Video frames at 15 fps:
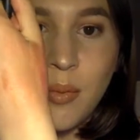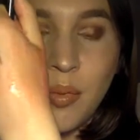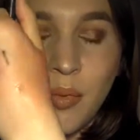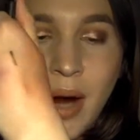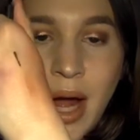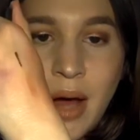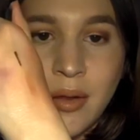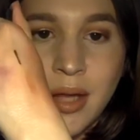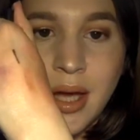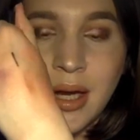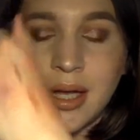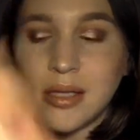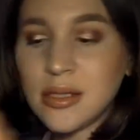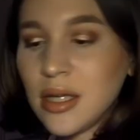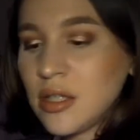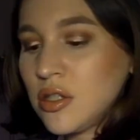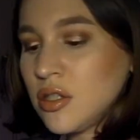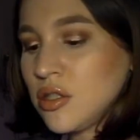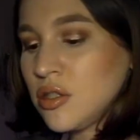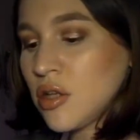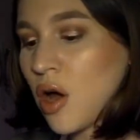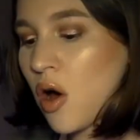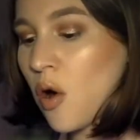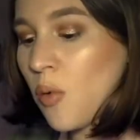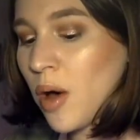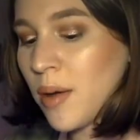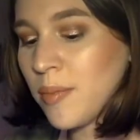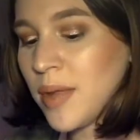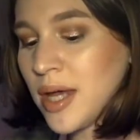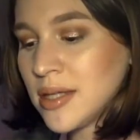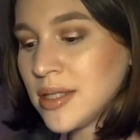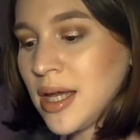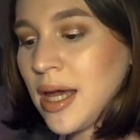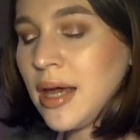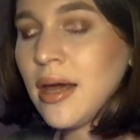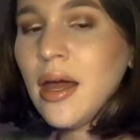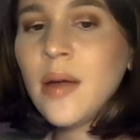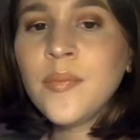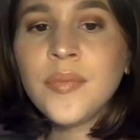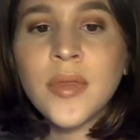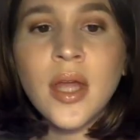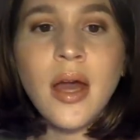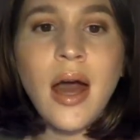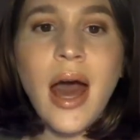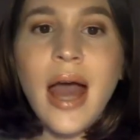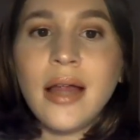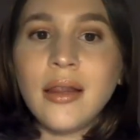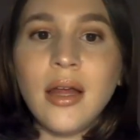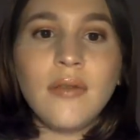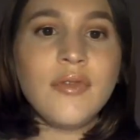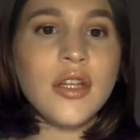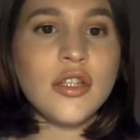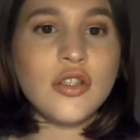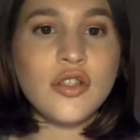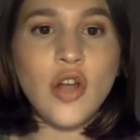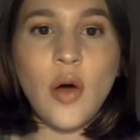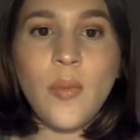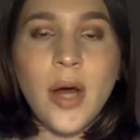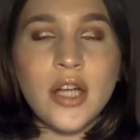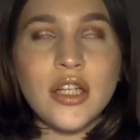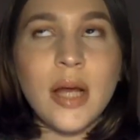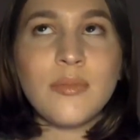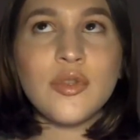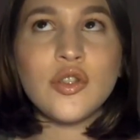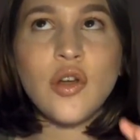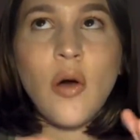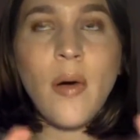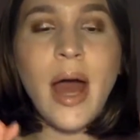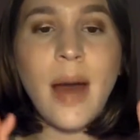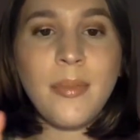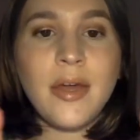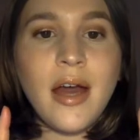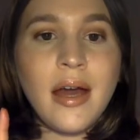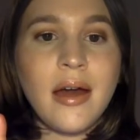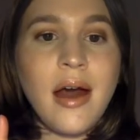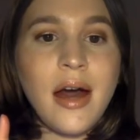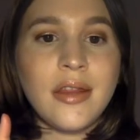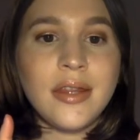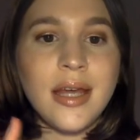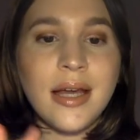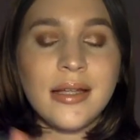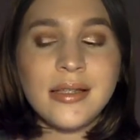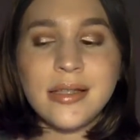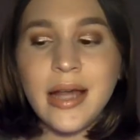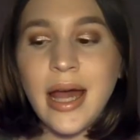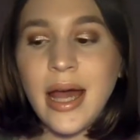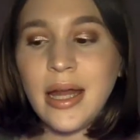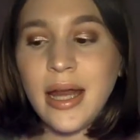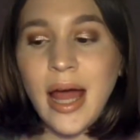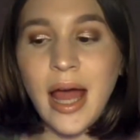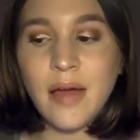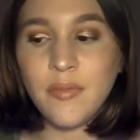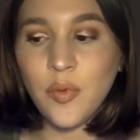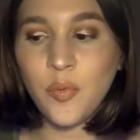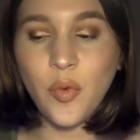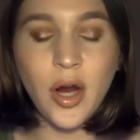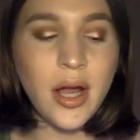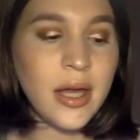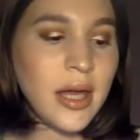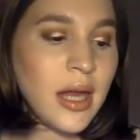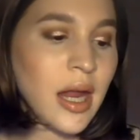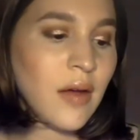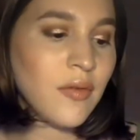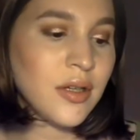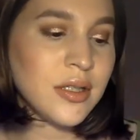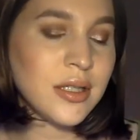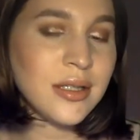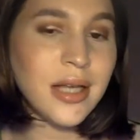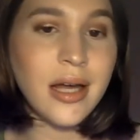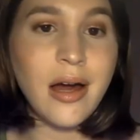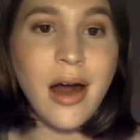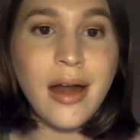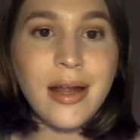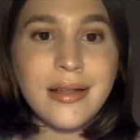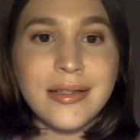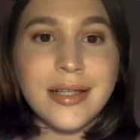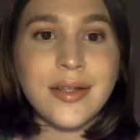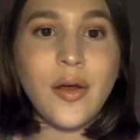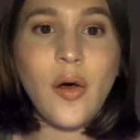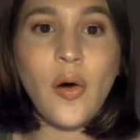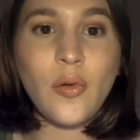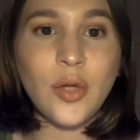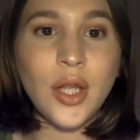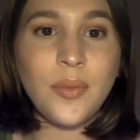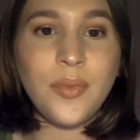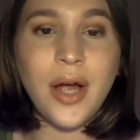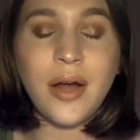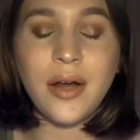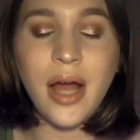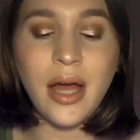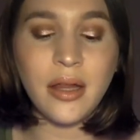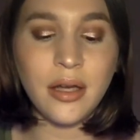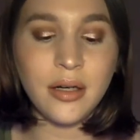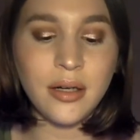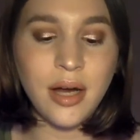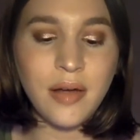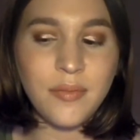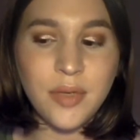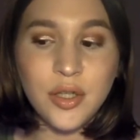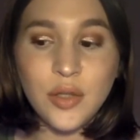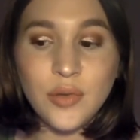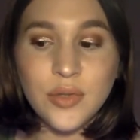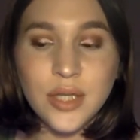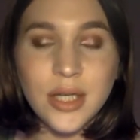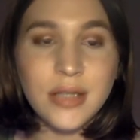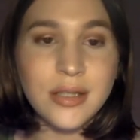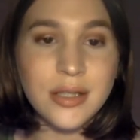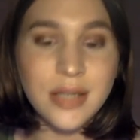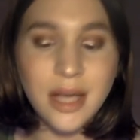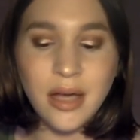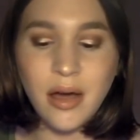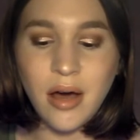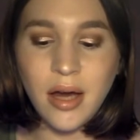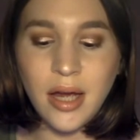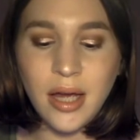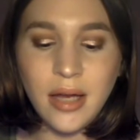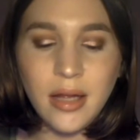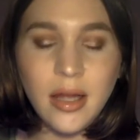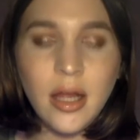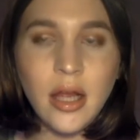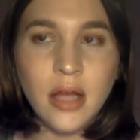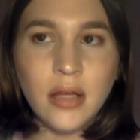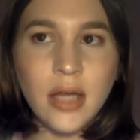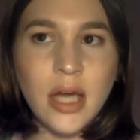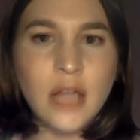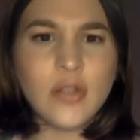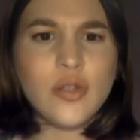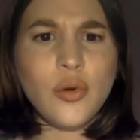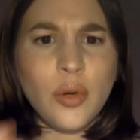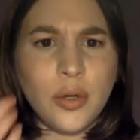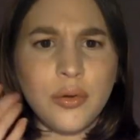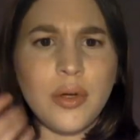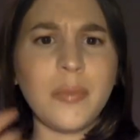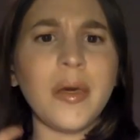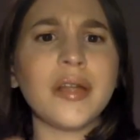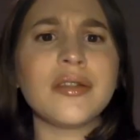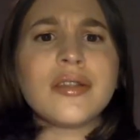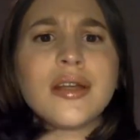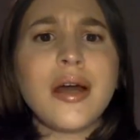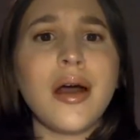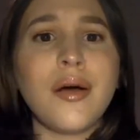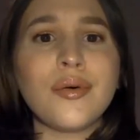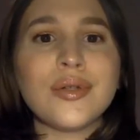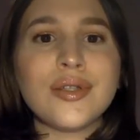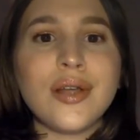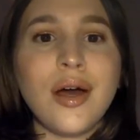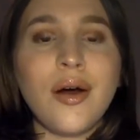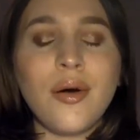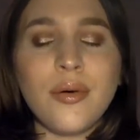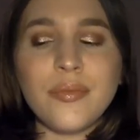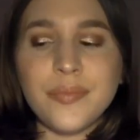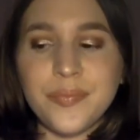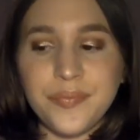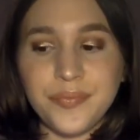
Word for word: brown that is. It's so amazing. I love this so much. I'm so happy I got this, and I've been wearing it ever since I got it. It's like the only brown eyeliner I've been using since I got it, like 2 or 3 months ago. So,